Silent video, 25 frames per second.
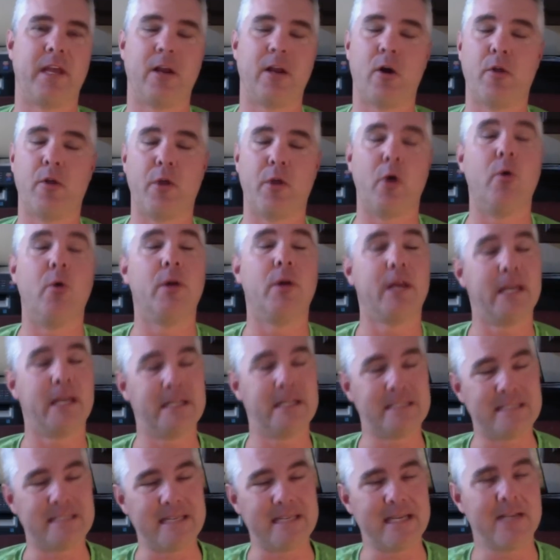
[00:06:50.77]
Although it
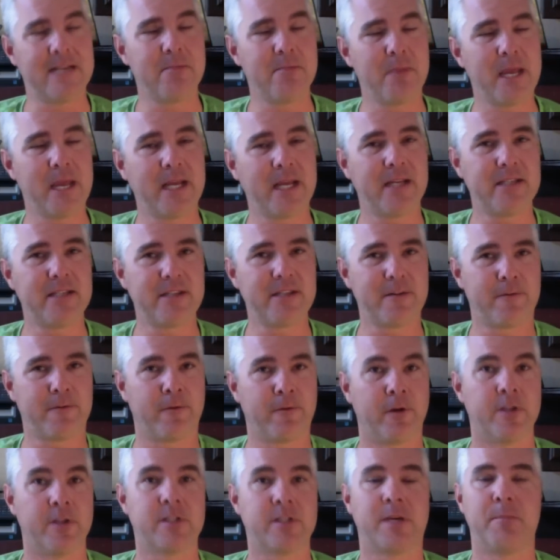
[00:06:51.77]
did make a
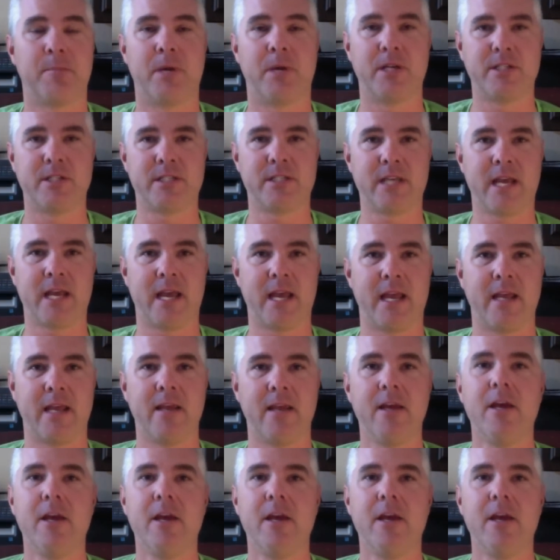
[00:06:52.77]
difference, I must say.